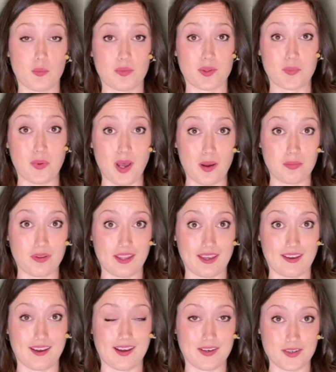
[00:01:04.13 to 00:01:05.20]

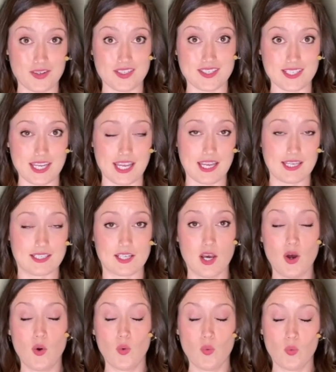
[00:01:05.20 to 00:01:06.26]
public understand
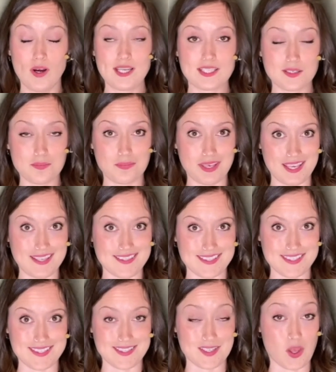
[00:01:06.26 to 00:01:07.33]
what
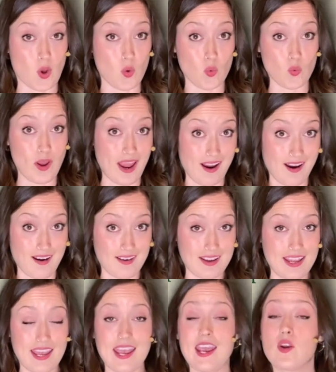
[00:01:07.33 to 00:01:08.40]
pieces go where
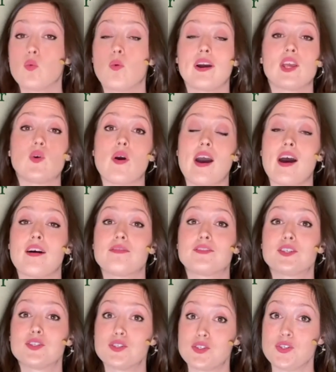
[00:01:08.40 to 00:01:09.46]
and what you have to
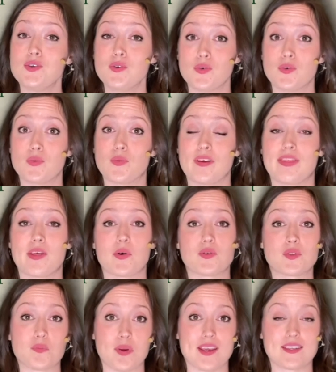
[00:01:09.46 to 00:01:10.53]
do with those
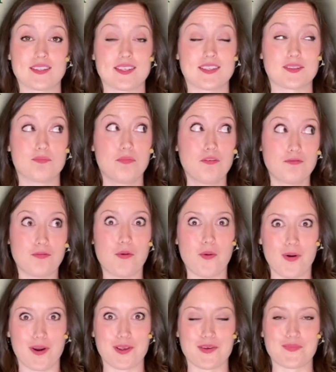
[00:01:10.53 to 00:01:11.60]
pieces
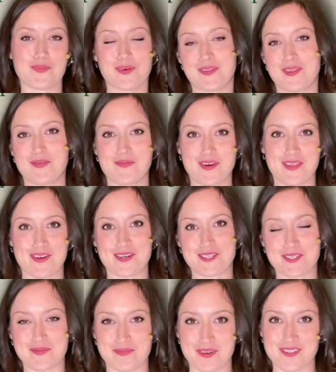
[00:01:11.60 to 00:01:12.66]
before you put them where they're
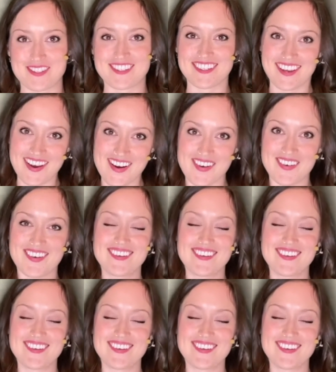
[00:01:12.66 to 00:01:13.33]
supposed to go.